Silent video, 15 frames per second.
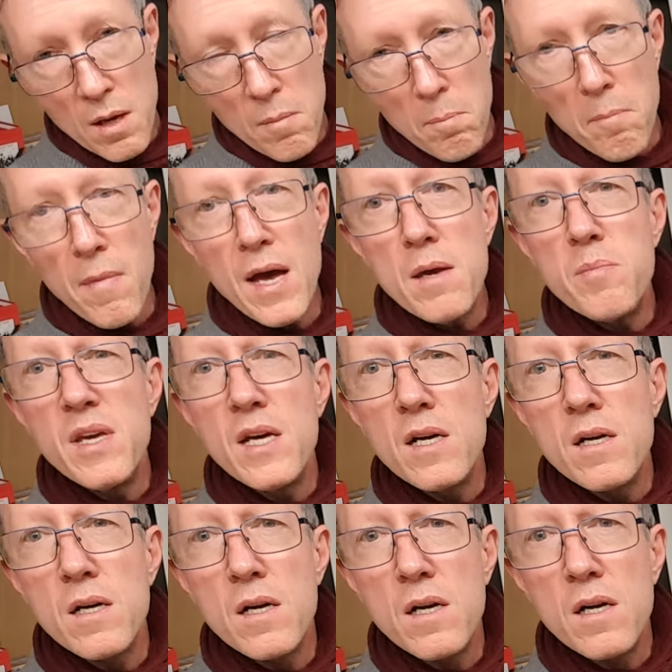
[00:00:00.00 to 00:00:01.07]
maybe a
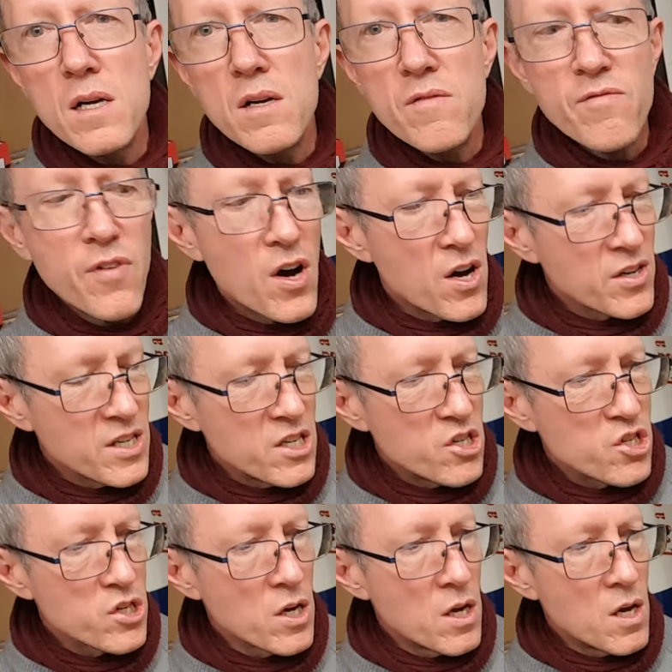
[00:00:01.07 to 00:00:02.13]

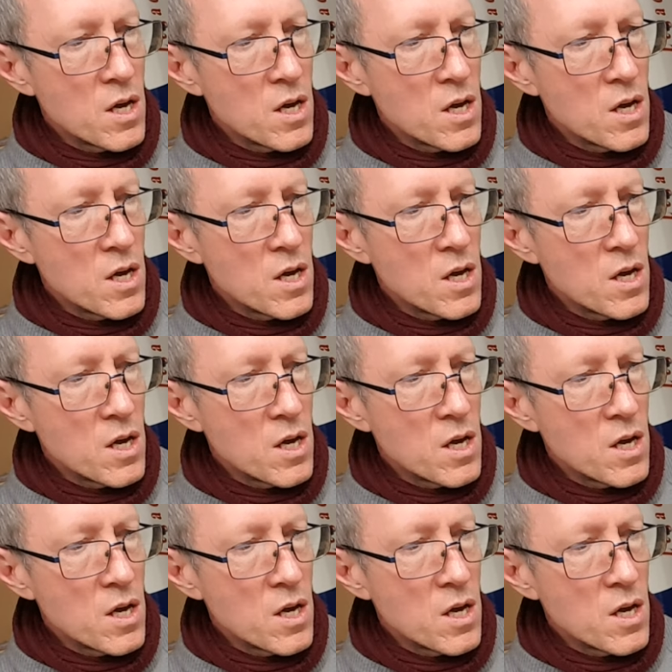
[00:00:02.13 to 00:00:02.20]
varnish.